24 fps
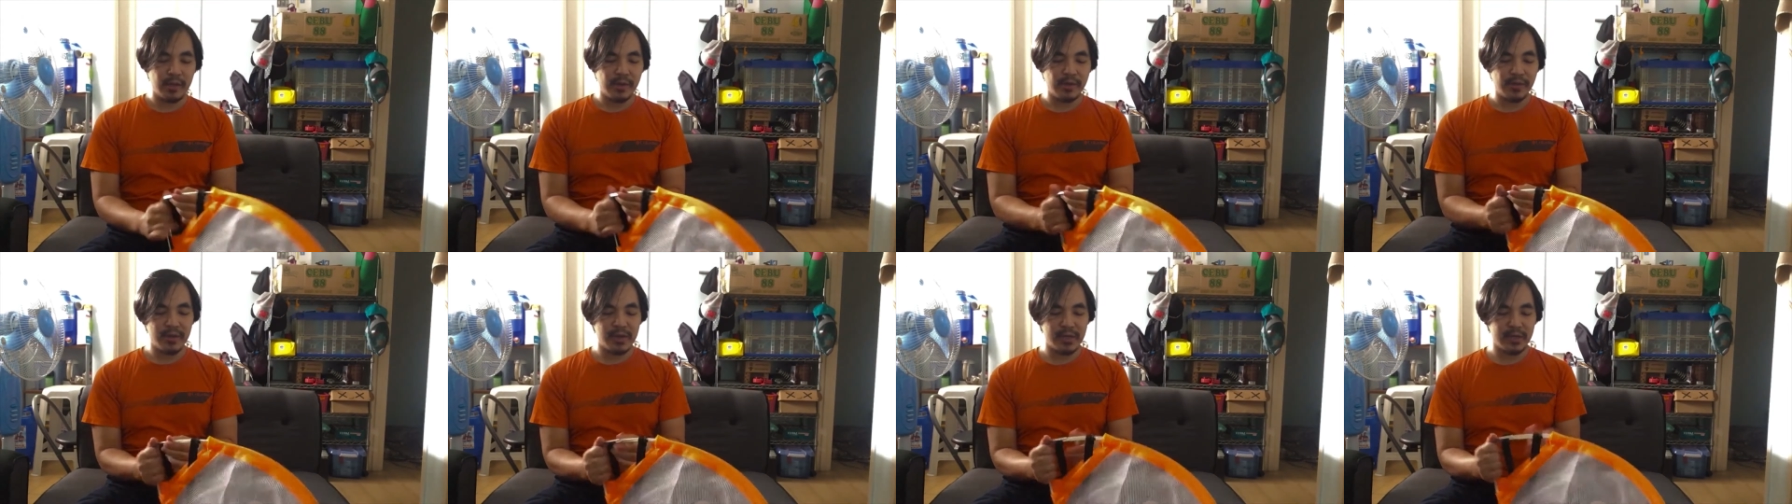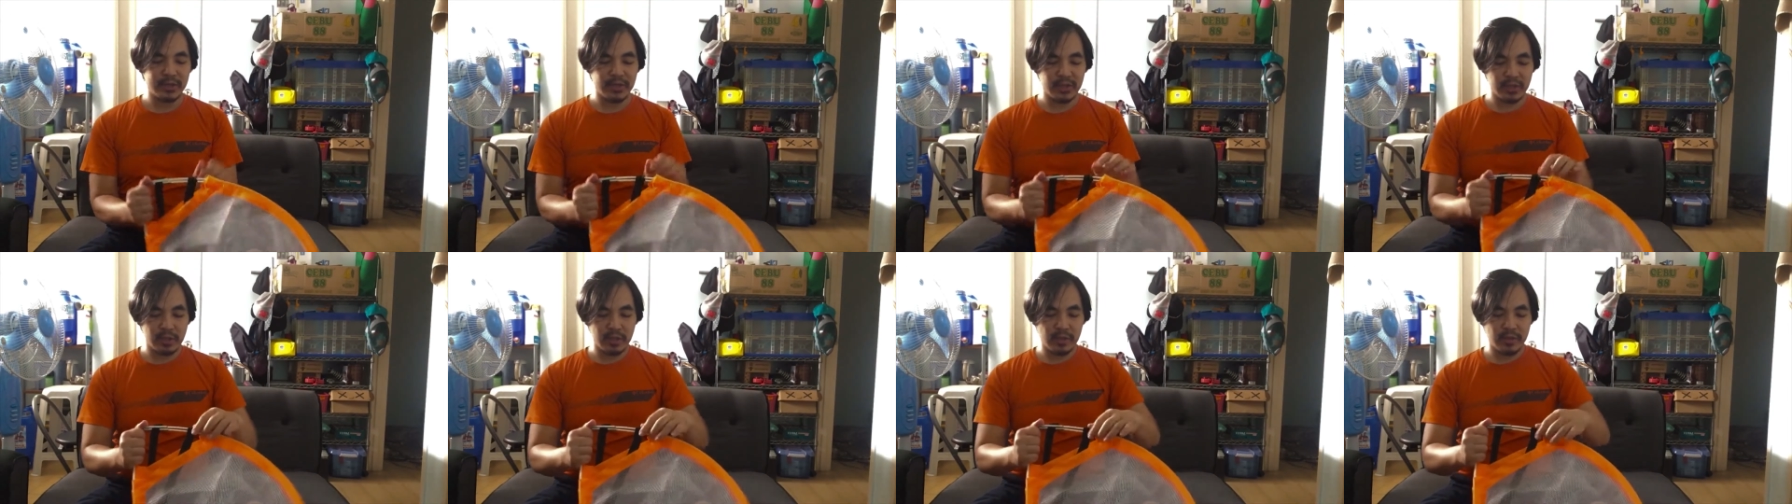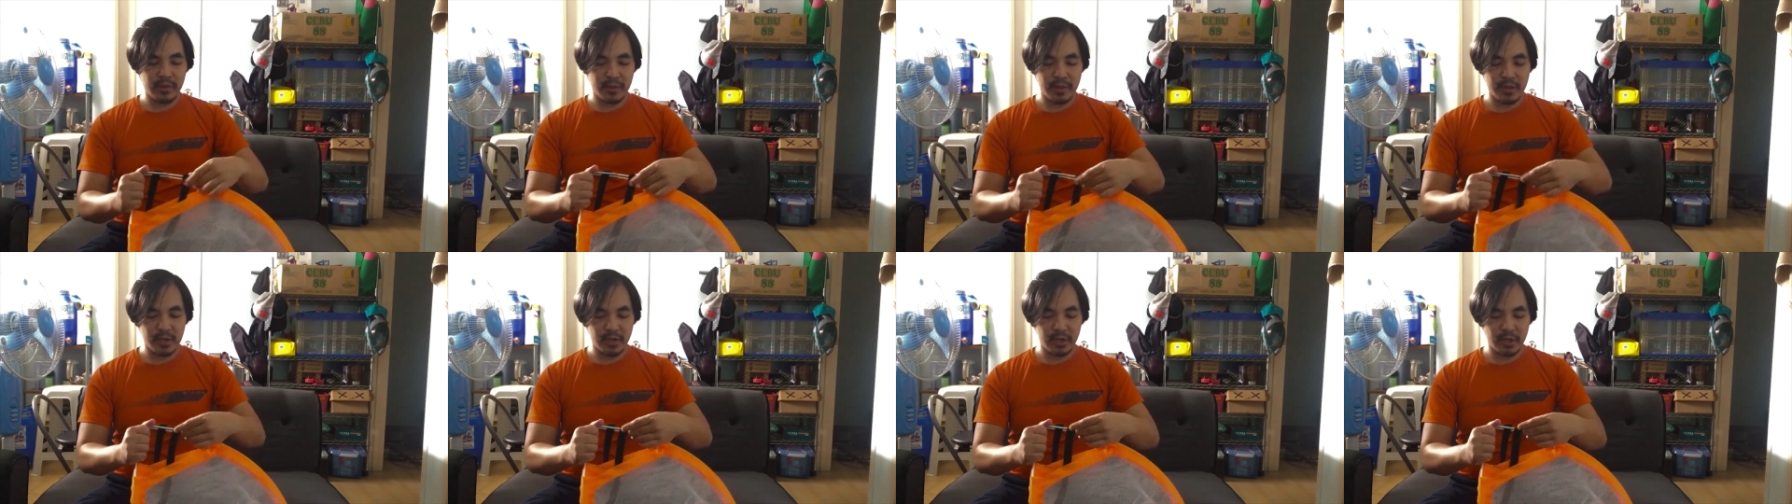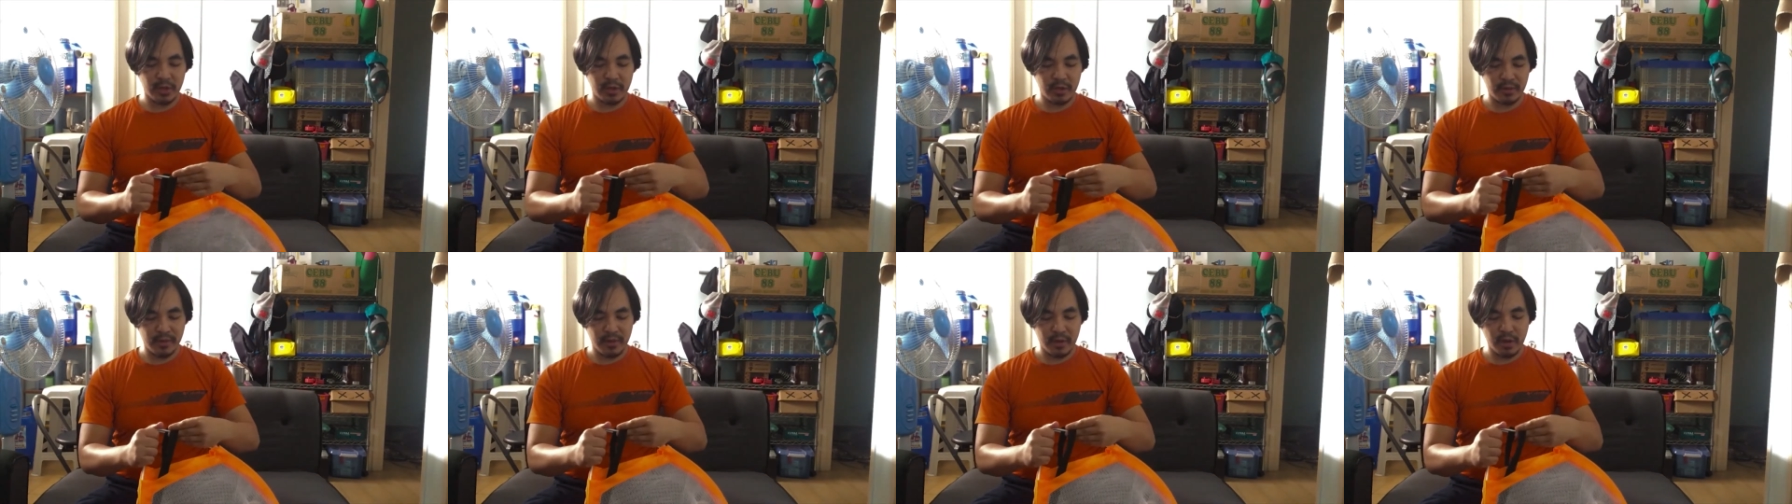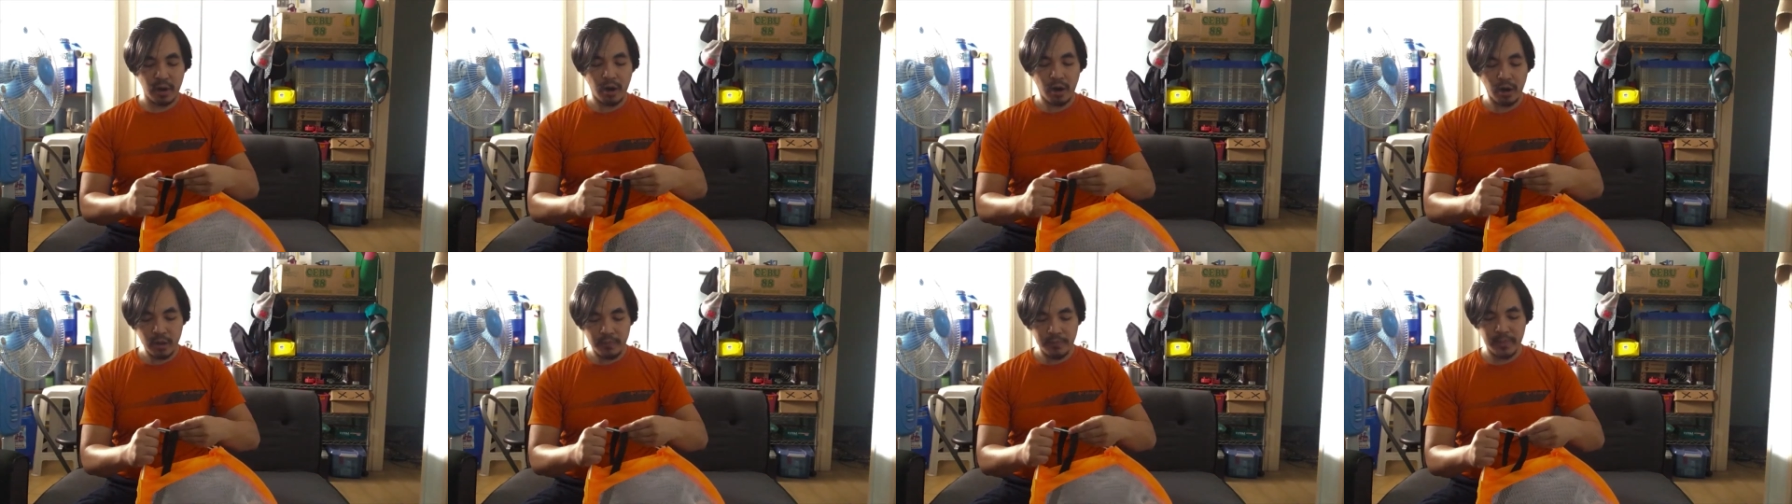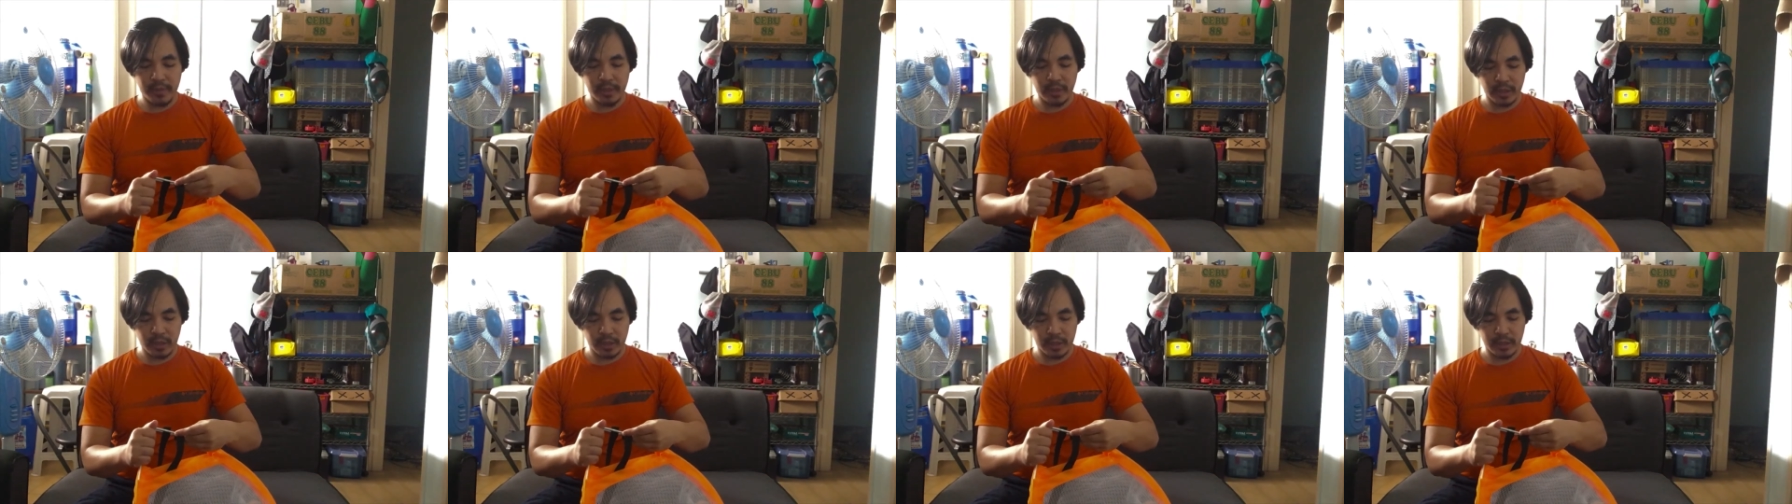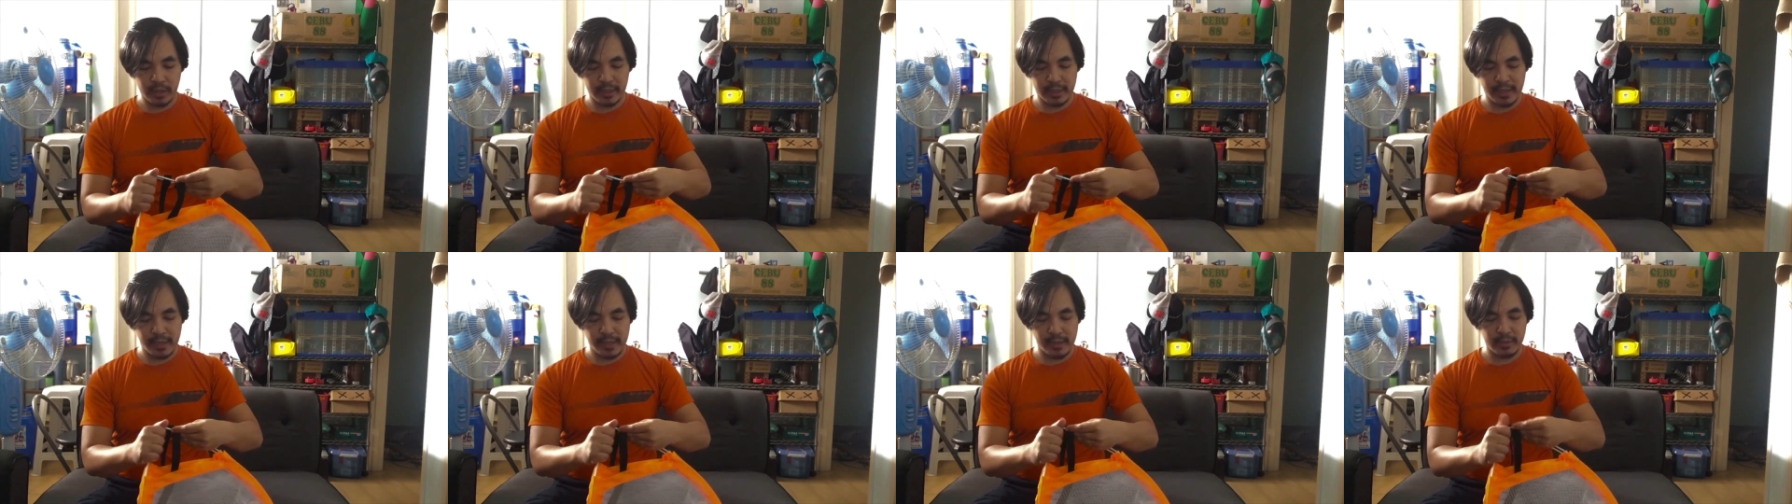There are bigger